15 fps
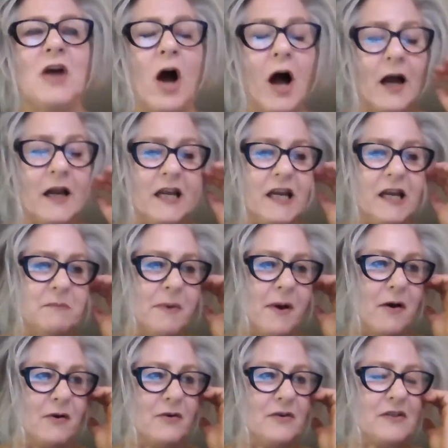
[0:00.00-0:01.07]
talking
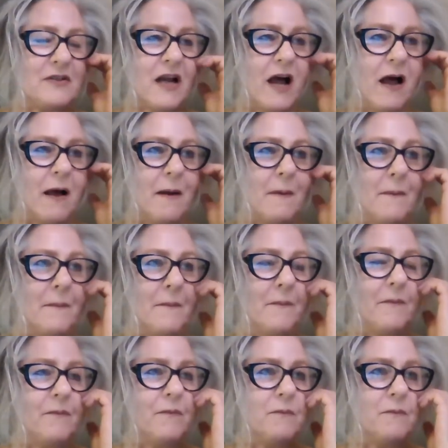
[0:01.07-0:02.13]
about
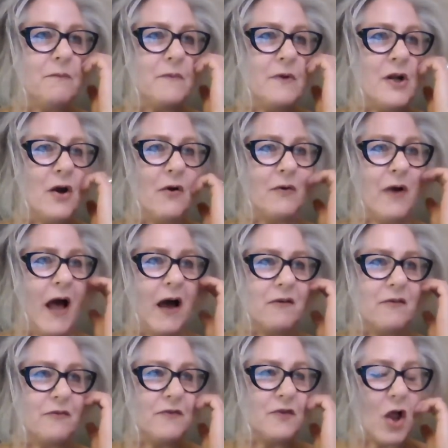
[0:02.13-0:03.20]
you know,
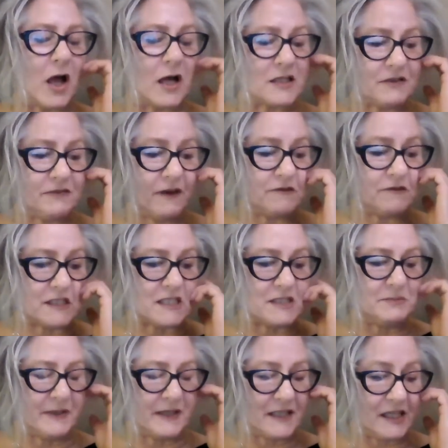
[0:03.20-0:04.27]
how philosophy of
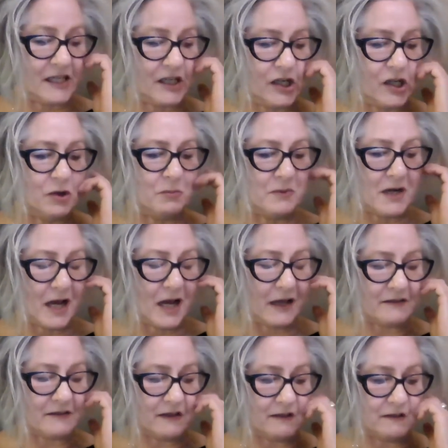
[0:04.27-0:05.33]
disability
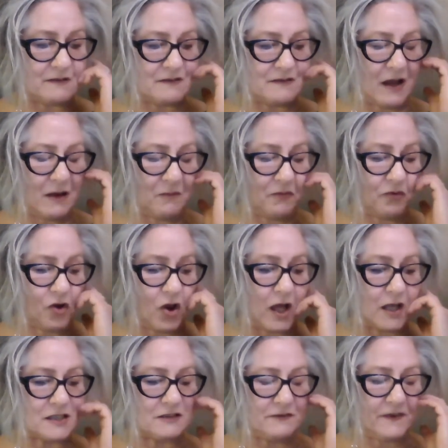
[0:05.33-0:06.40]
humanizes
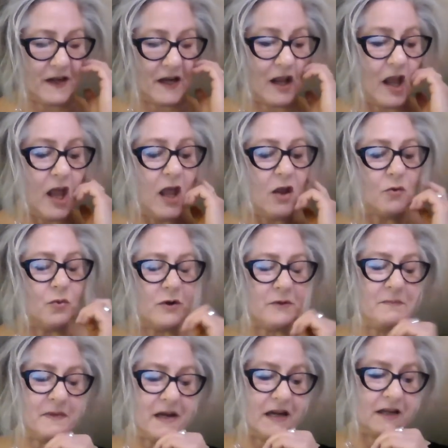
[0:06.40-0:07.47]
philosophy
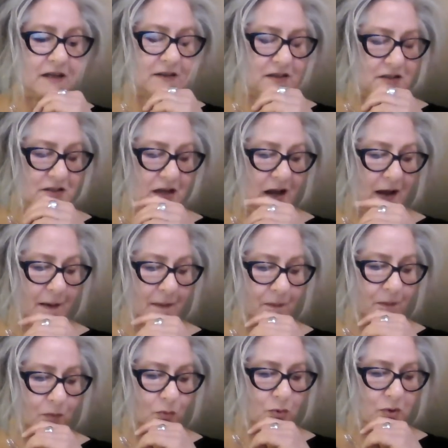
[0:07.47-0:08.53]
would mean
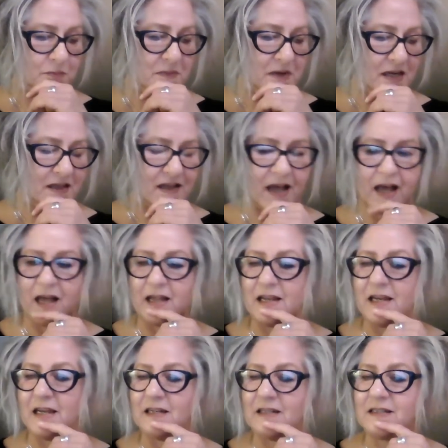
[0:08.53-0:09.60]
that
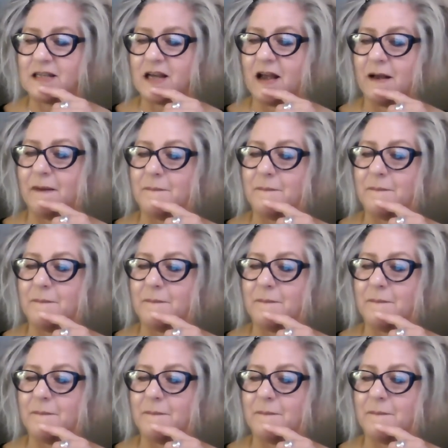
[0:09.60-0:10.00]
it